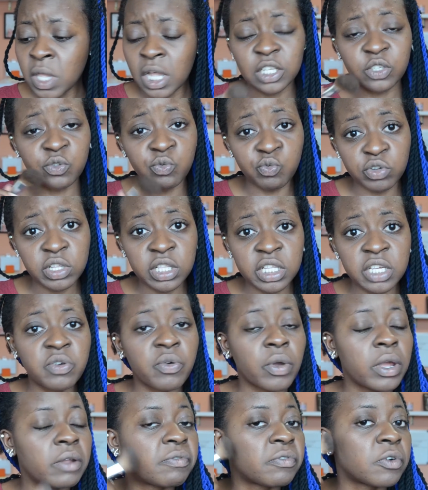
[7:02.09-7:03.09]
It's really
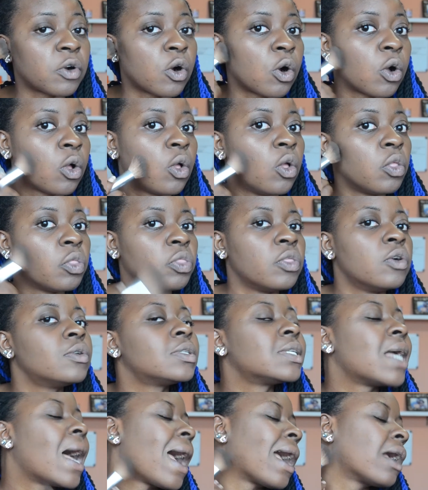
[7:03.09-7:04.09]
great for
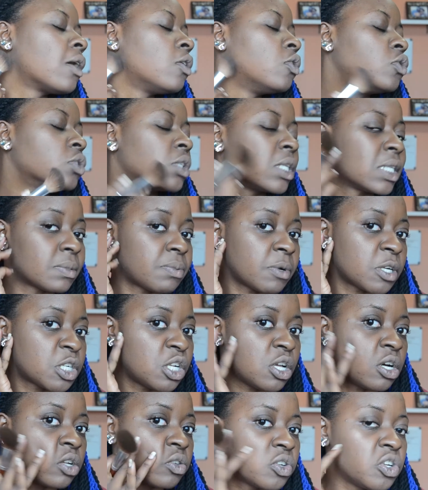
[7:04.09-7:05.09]
those angles,
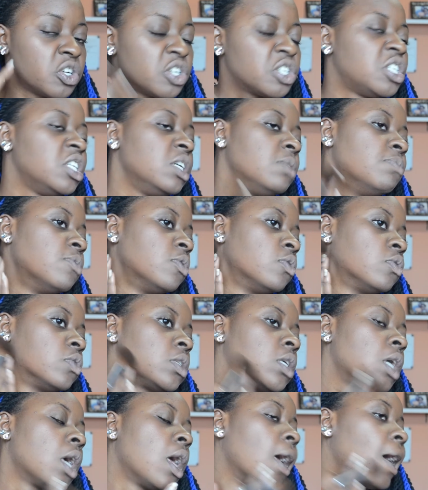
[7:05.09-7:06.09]
especially under your
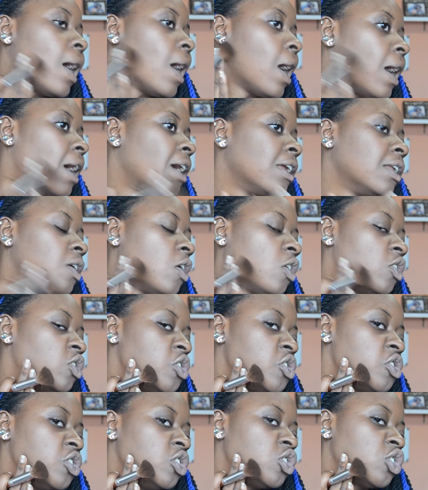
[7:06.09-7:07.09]
cheekbones and under
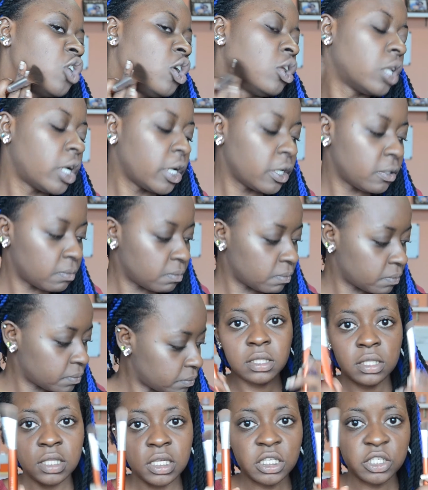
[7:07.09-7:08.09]
your jawline.
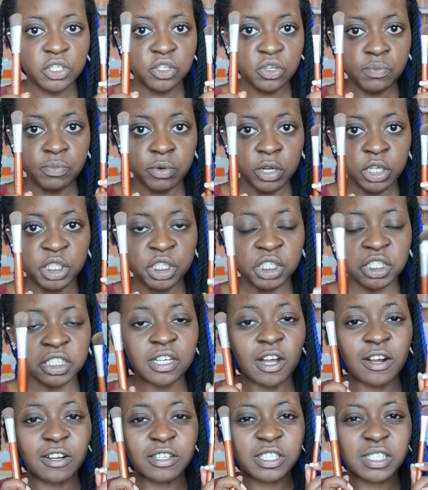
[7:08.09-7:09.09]
These two brushes
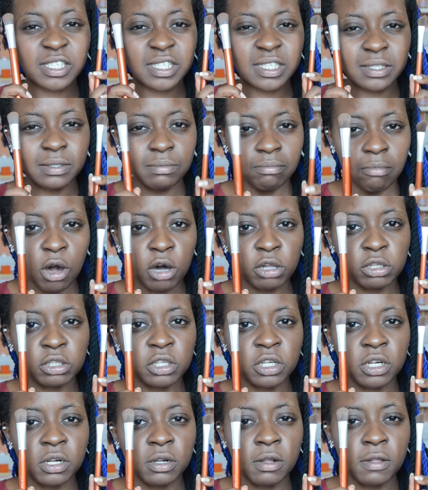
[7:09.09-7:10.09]
are
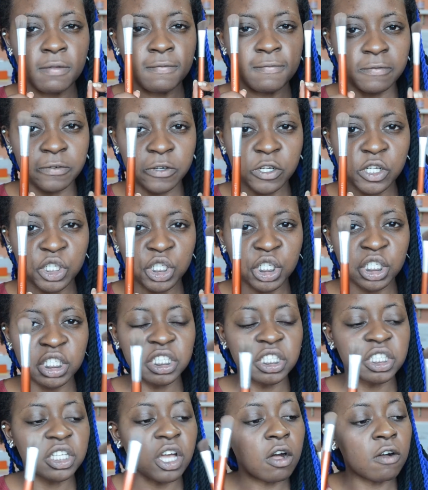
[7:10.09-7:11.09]
smaller
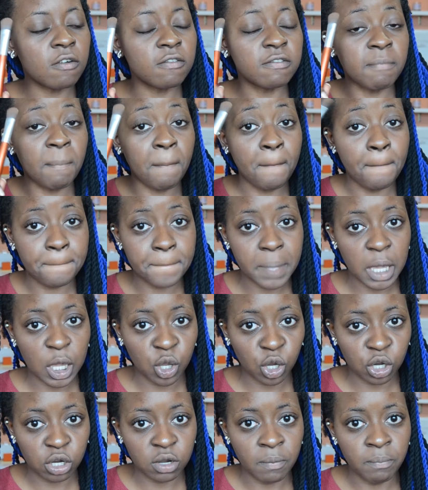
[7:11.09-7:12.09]
versions of
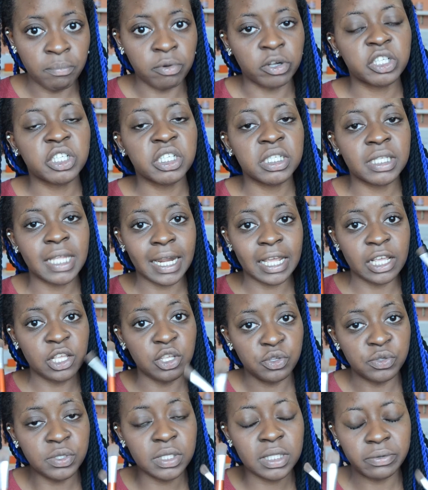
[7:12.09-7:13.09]
bigger brushes, and I
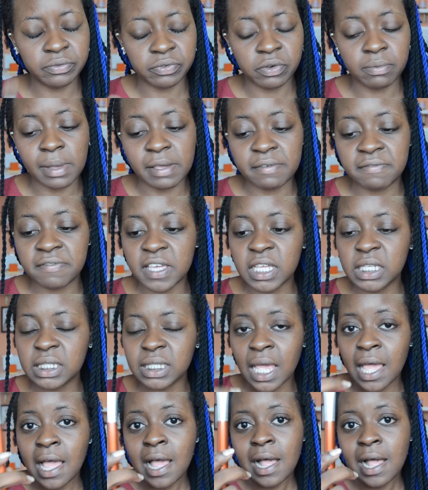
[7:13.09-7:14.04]
use them for my face.